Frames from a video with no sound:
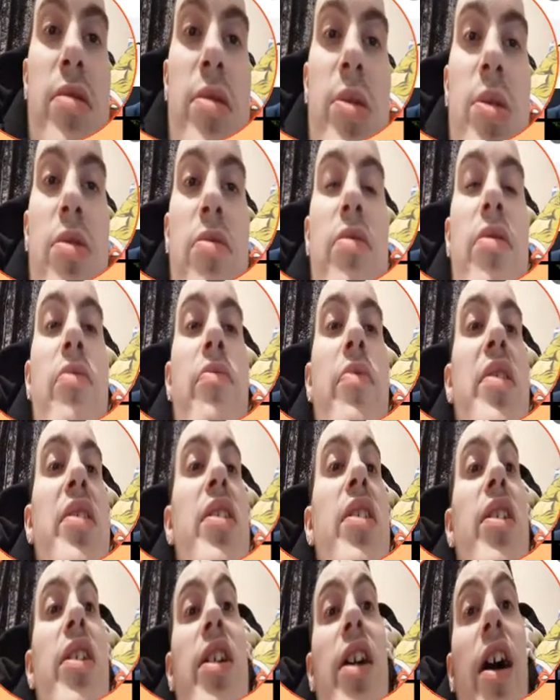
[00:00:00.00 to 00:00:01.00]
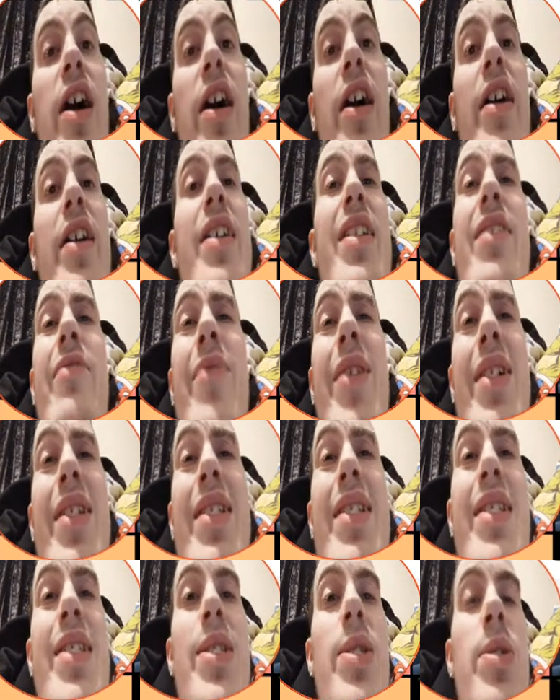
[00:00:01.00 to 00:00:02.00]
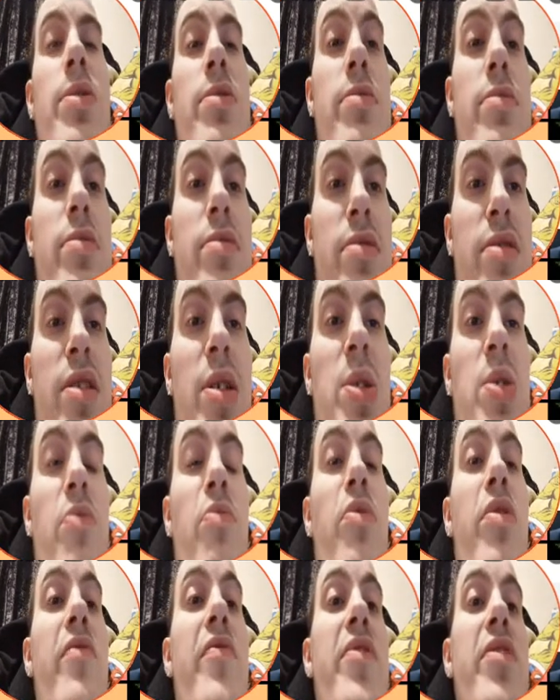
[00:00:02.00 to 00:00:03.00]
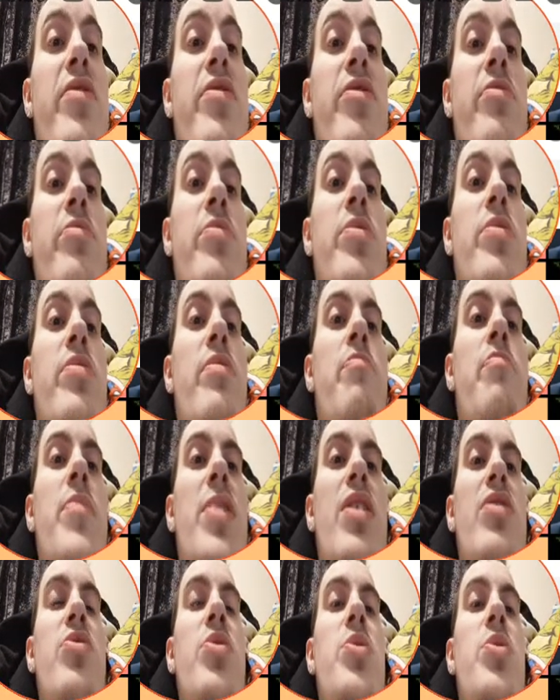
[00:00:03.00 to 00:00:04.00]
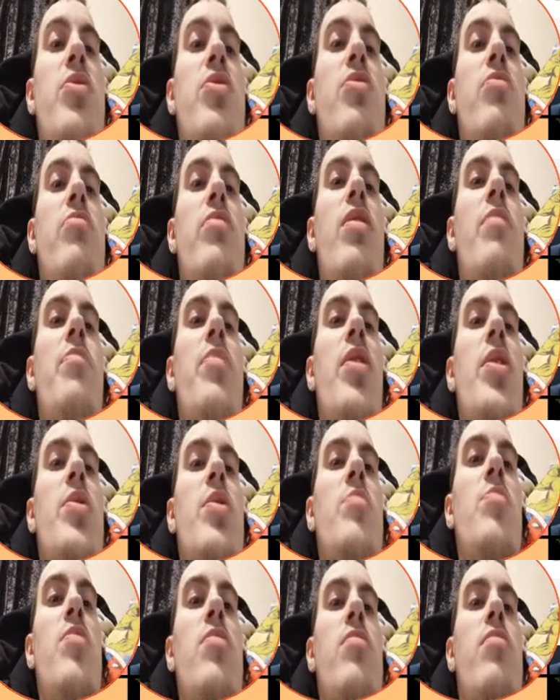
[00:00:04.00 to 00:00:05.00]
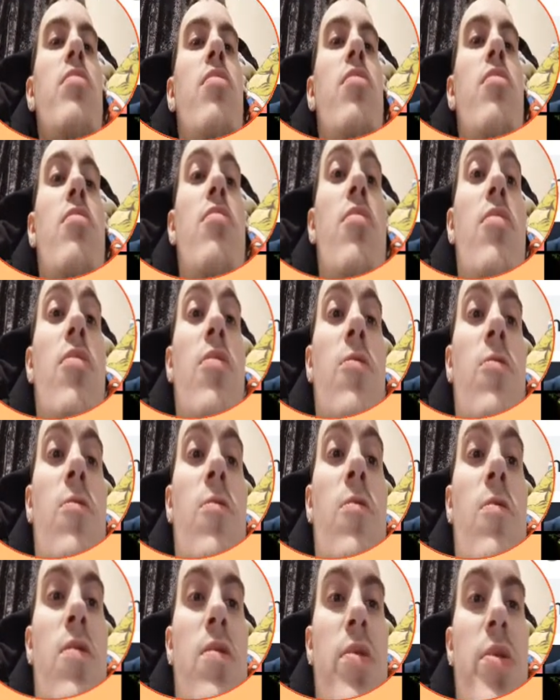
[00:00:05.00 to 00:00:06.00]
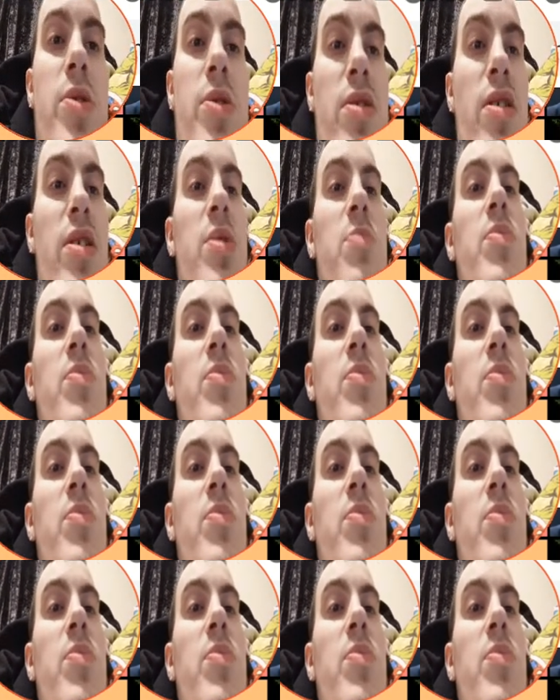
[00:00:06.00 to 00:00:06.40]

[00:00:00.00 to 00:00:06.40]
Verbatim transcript: So, in a way, he kind of wins. He's the one villain who manages to do the impossible, so that